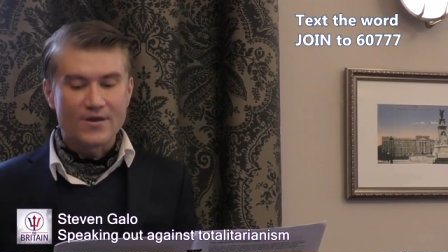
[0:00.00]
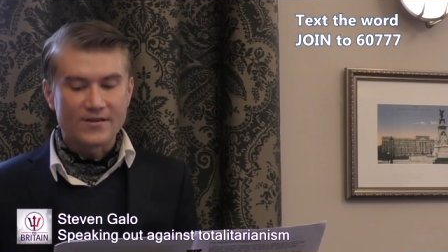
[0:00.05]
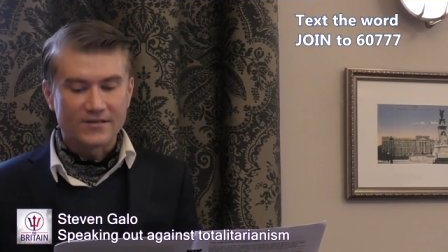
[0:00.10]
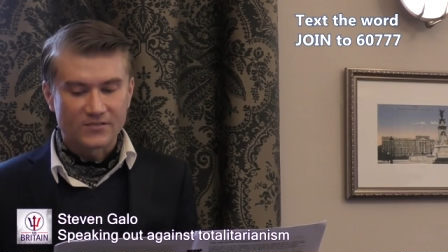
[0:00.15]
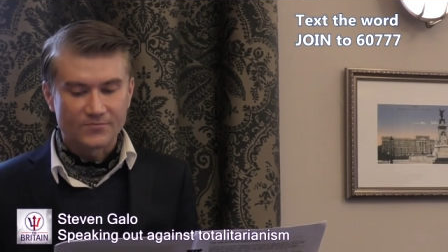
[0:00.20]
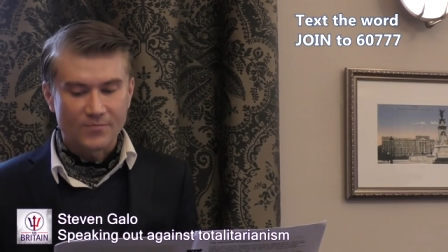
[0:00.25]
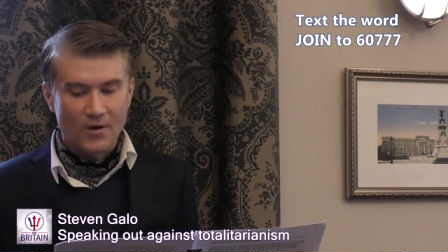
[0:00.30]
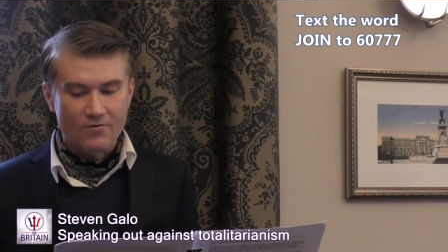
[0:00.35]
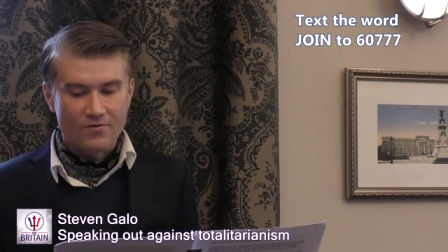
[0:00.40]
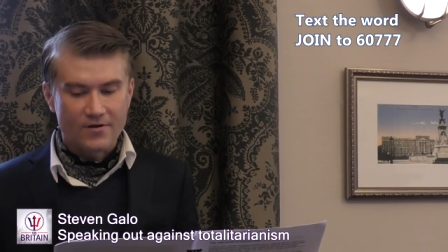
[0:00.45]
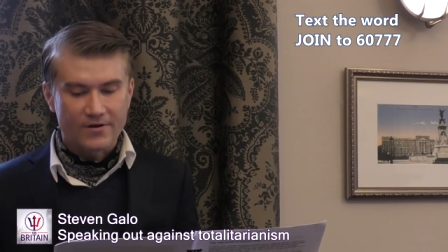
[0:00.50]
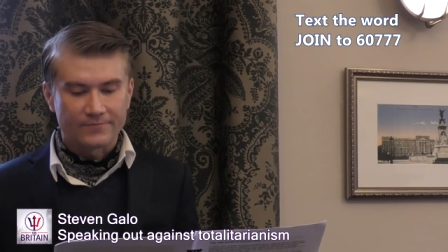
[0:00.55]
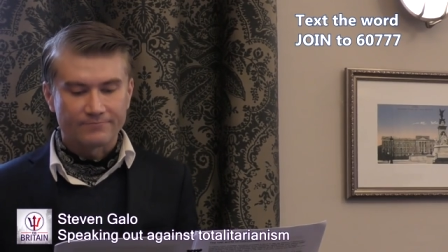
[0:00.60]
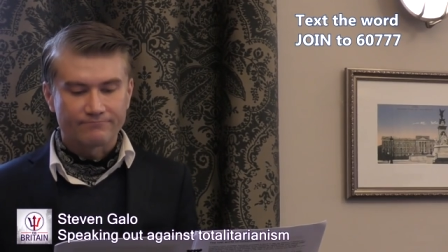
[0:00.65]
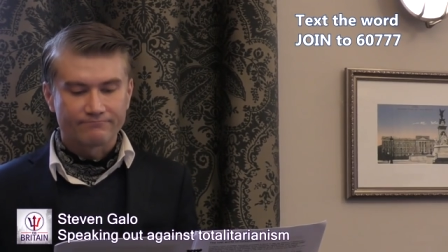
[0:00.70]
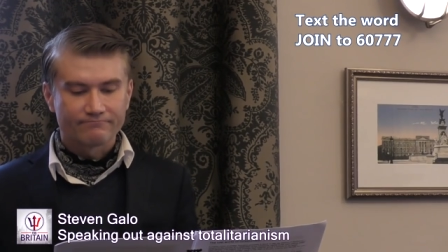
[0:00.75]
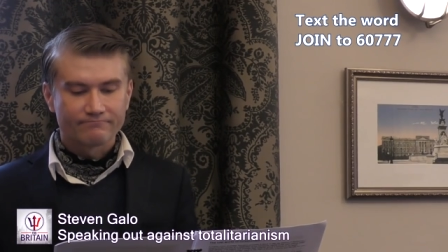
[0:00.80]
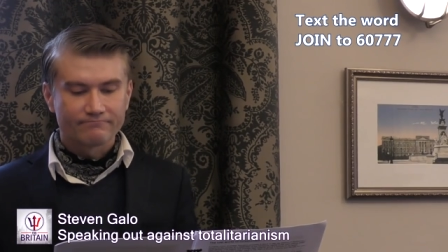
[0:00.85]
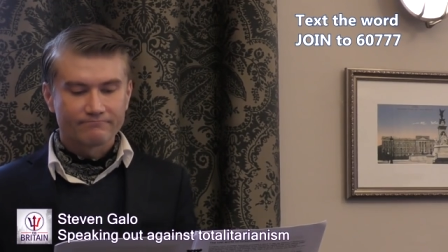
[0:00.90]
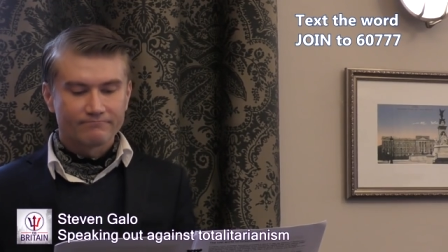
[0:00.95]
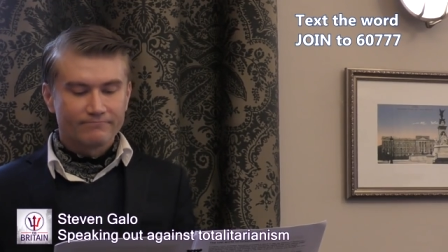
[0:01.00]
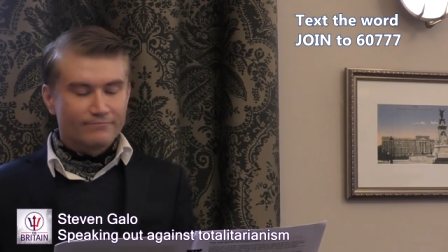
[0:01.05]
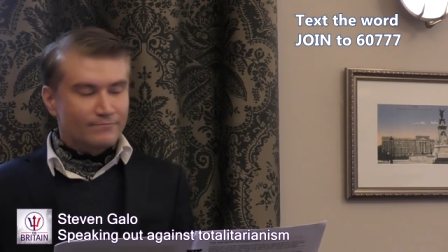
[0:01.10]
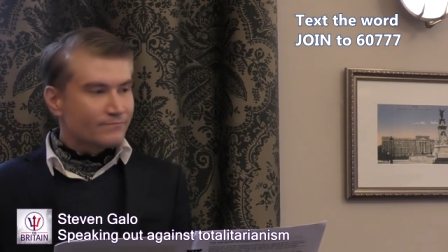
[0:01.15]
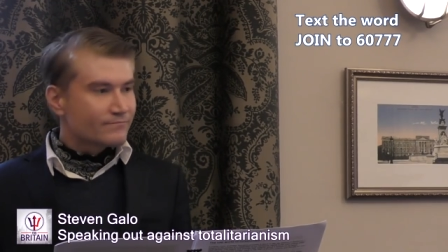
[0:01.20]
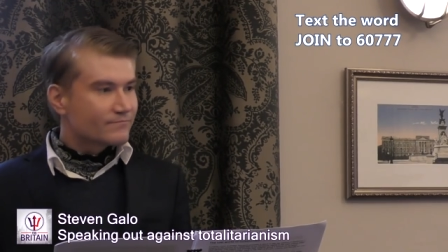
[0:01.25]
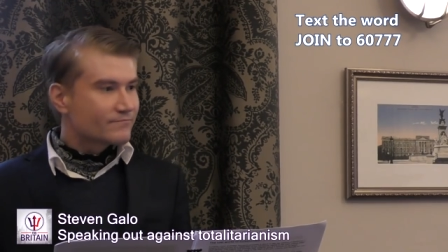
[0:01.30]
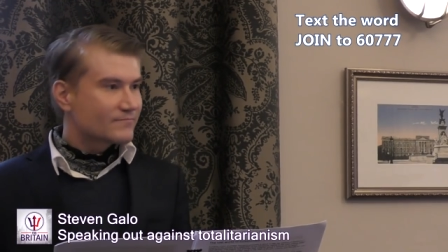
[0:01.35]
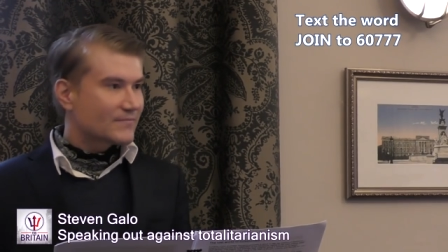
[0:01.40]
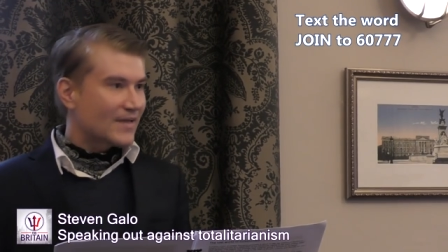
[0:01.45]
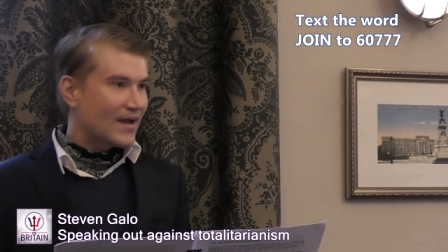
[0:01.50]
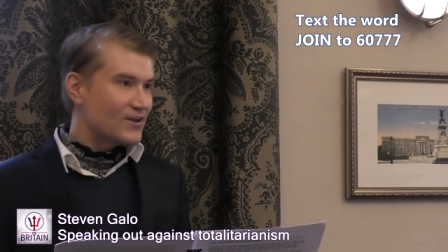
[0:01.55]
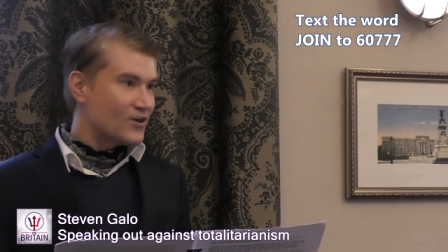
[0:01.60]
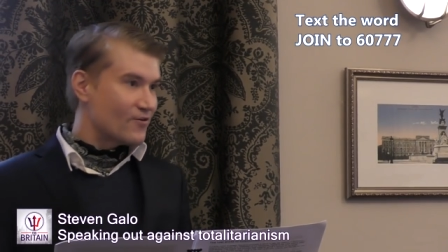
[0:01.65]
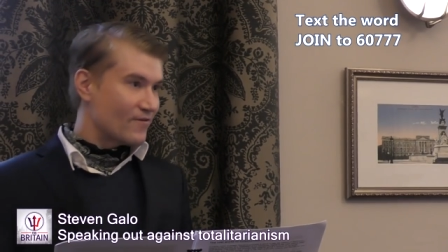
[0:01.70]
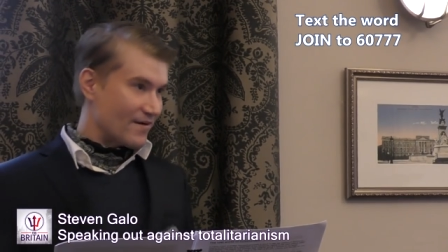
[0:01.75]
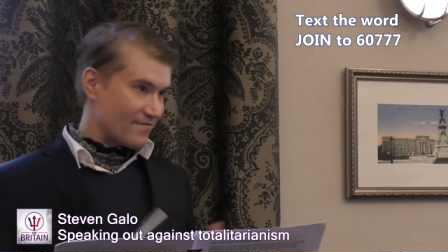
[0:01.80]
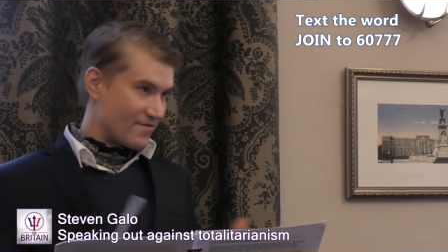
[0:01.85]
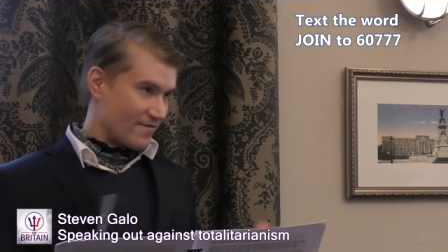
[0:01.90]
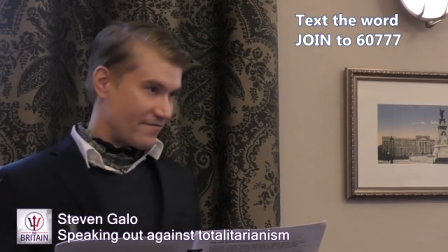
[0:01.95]
being spoken. I
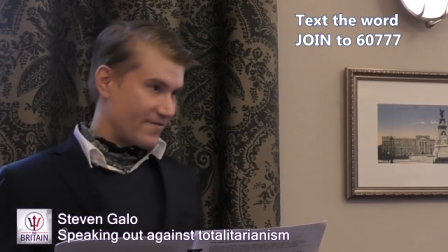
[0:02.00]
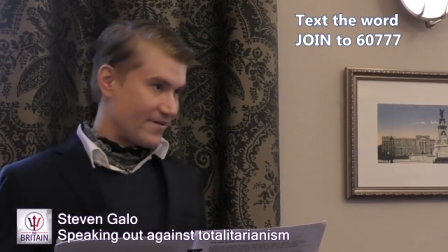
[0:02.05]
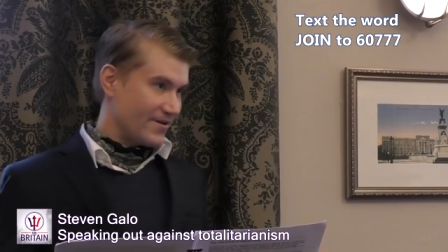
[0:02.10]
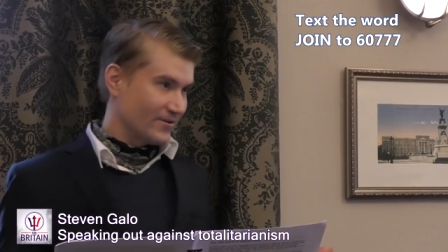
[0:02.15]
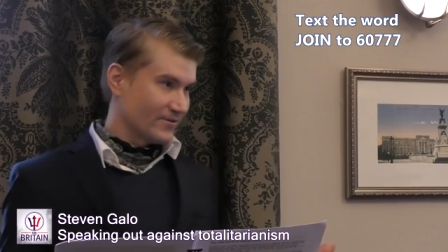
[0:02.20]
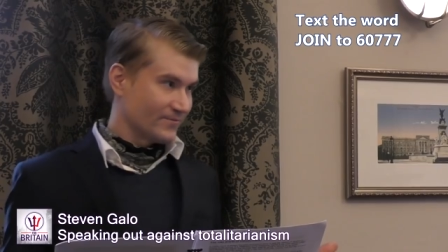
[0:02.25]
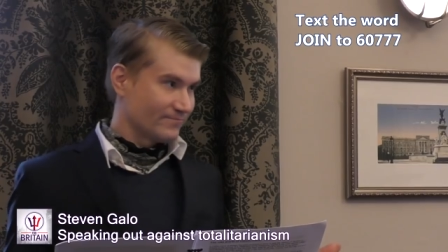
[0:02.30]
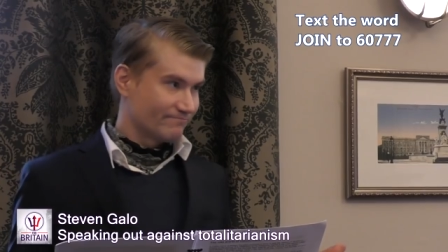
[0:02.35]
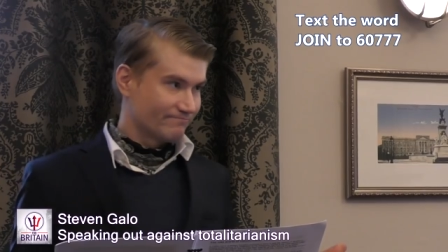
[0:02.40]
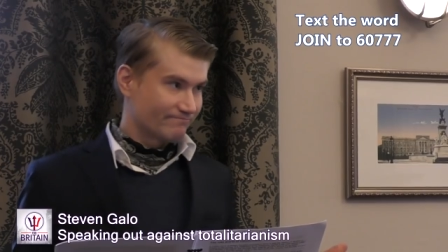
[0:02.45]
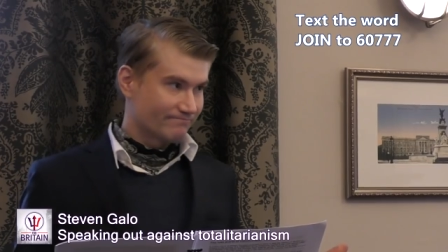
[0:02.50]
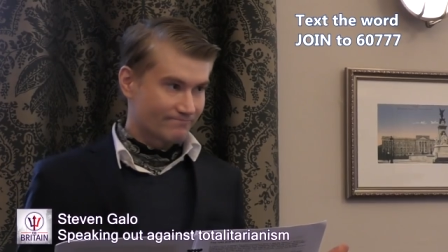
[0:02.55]
know how you feel.